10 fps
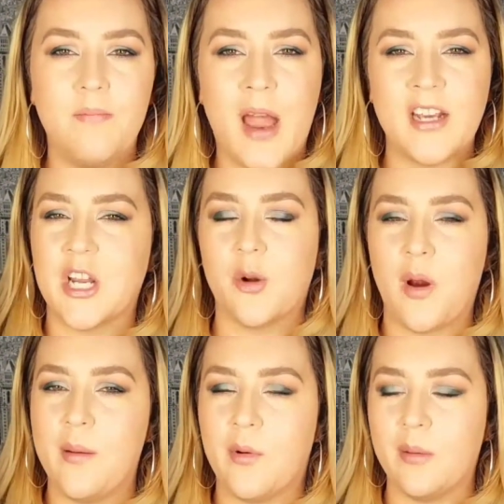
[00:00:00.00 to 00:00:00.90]
eyeshadow
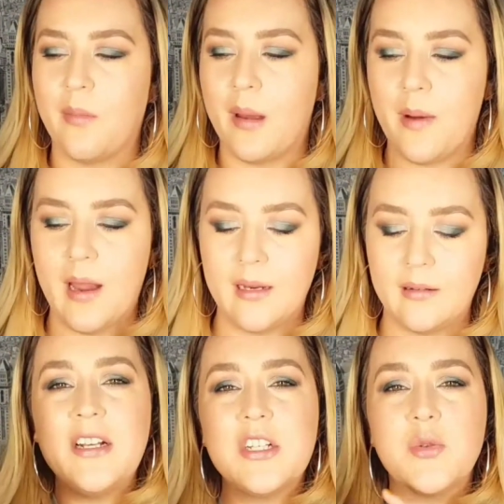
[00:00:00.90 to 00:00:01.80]
primer in my mind,
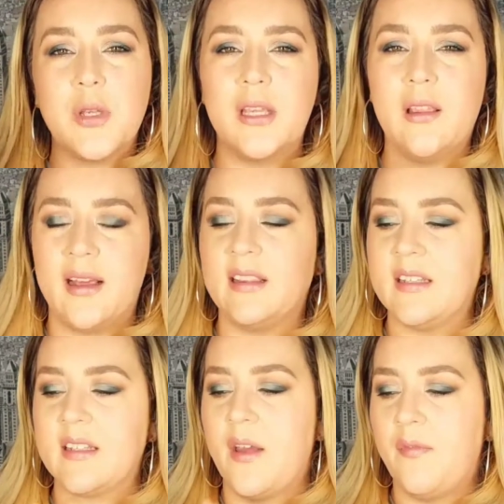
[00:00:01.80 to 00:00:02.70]
but I just really like
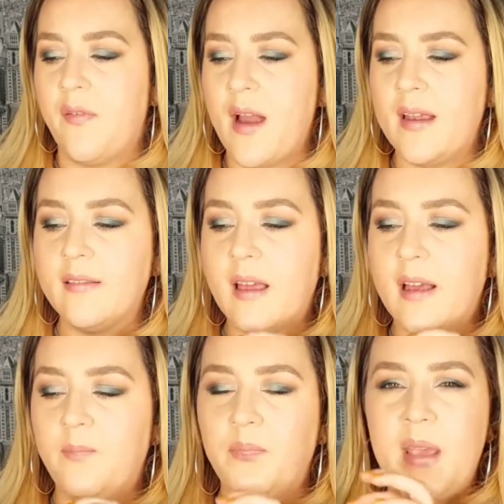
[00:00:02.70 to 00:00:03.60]
this. I find
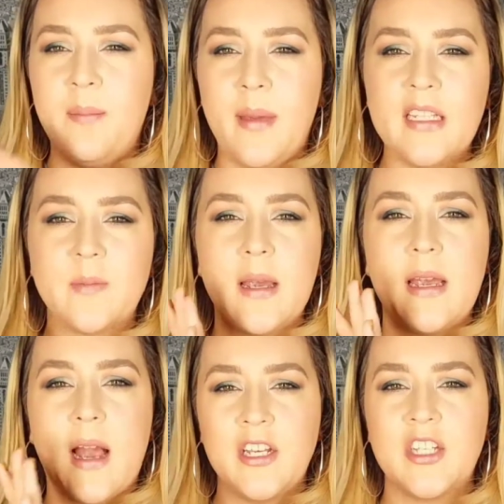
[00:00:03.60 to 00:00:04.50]
that it makes my
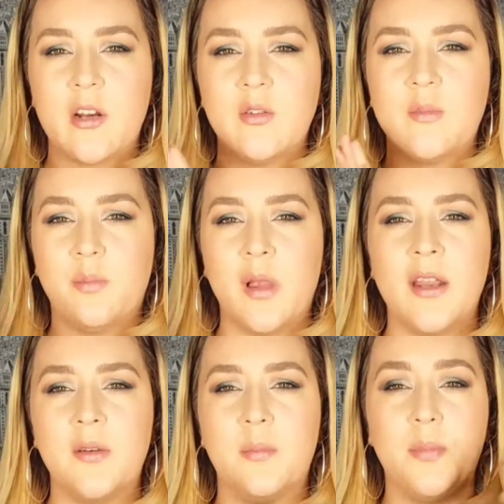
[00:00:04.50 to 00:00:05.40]
eyeshadows
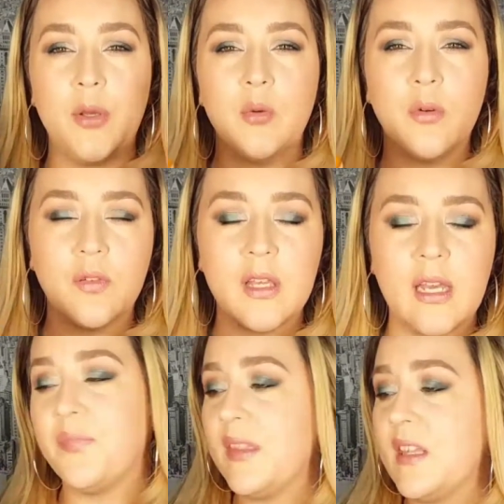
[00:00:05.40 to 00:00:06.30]
blend
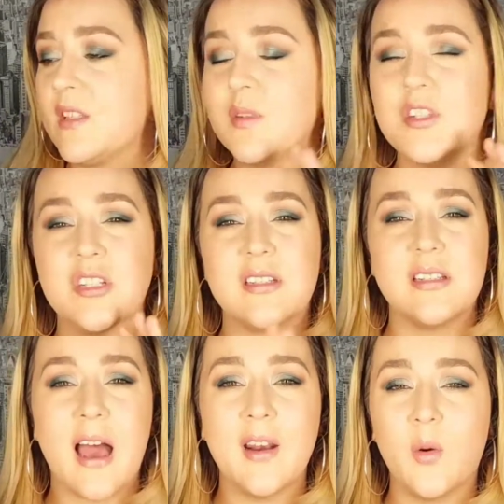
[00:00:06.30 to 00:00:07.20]
beautifully. This one's just
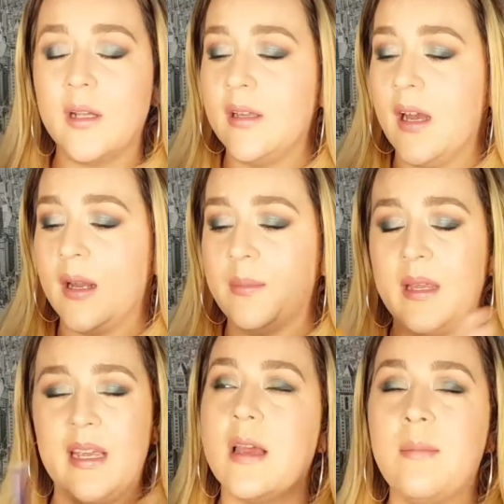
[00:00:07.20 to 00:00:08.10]
not oily on
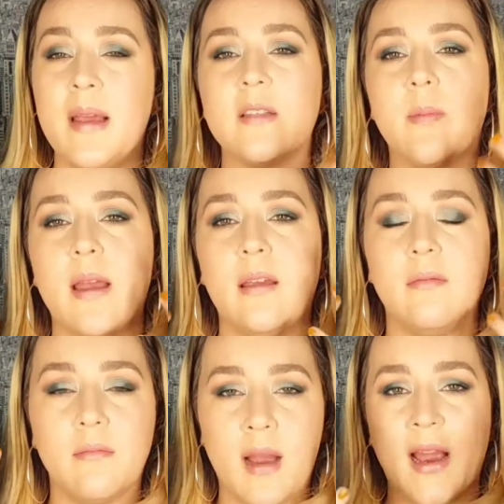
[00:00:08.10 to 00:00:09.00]
me. It makes my
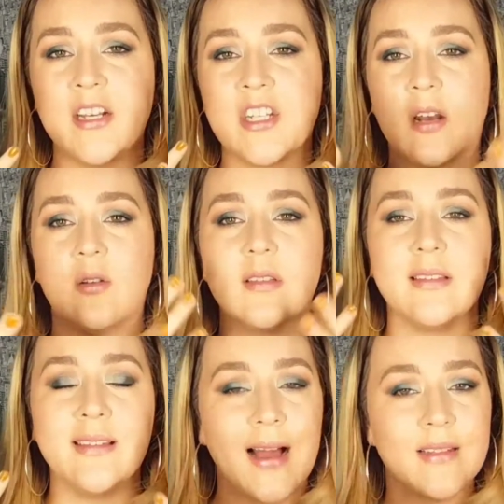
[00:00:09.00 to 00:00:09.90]
eyeshadows
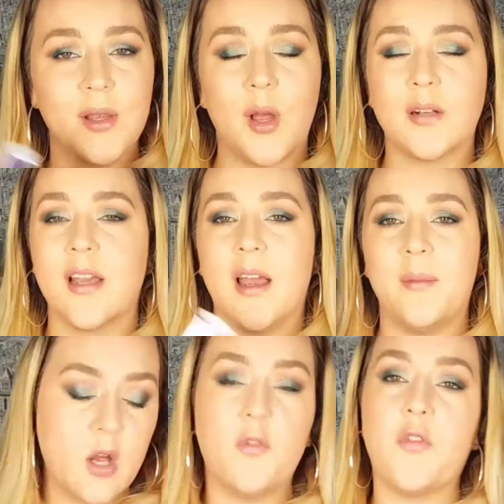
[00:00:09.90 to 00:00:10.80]
last a long time.
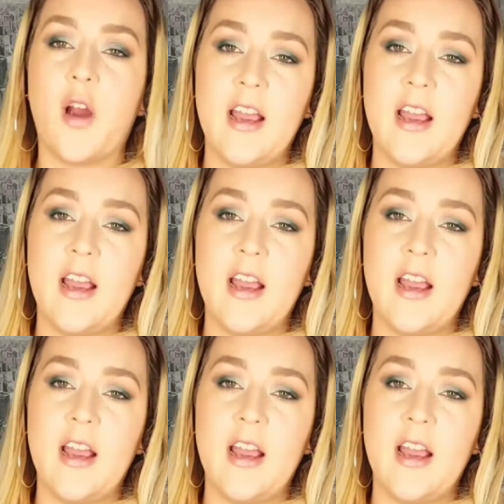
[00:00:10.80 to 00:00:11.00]
So for